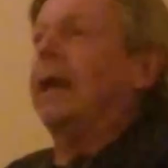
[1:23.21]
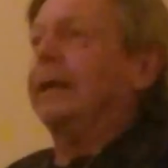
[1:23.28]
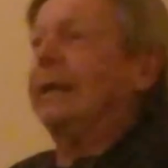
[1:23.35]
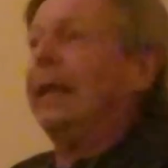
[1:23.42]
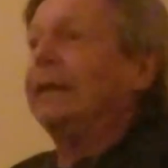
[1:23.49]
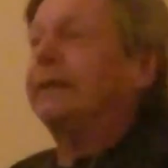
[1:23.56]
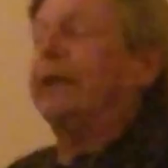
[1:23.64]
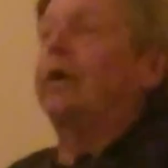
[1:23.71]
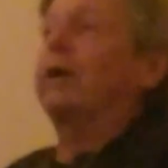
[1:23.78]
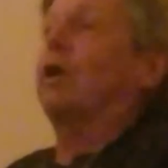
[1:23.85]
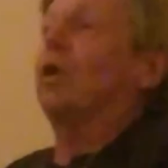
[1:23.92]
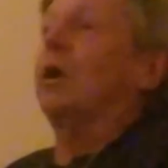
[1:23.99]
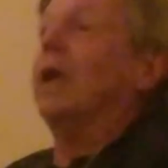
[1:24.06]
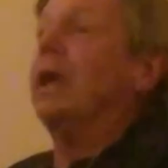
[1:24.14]
I get there, I
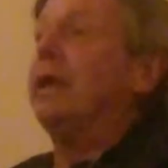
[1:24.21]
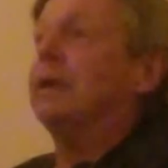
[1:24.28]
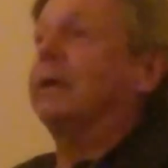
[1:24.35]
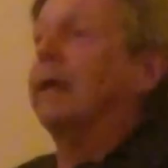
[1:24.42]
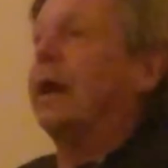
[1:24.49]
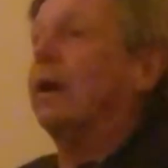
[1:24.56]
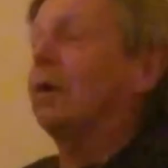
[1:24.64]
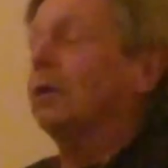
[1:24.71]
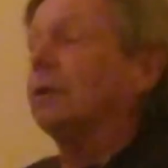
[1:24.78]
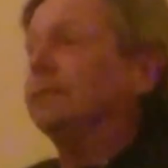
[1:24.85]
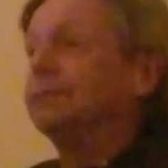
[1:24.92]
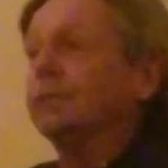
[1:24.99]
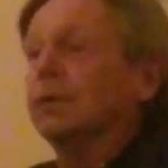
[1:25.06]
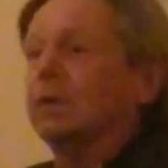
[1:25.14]
go, hey, Carol.
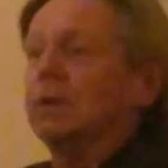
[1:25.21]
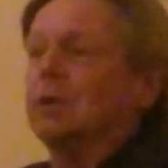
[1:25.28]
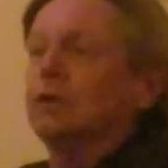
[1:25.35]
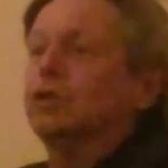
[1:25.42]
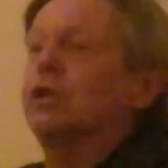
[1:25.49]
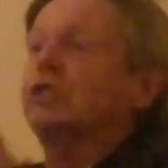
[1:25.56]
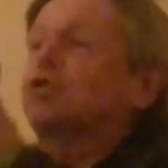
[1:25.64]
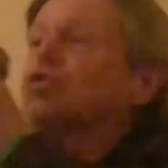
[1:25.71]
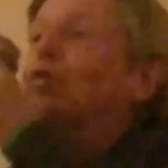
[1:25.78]
Drunk. She's